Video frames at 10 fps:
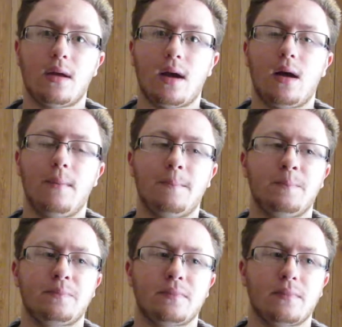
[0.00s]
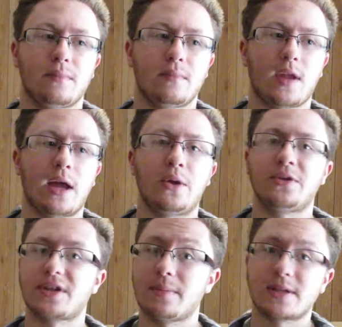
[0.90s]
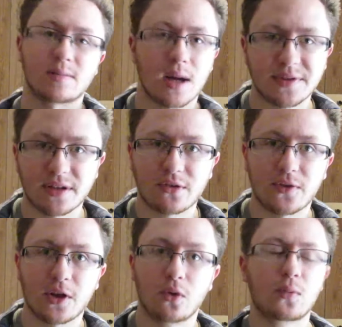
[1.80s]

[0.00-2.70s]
I know there's gonna be some comments on this video.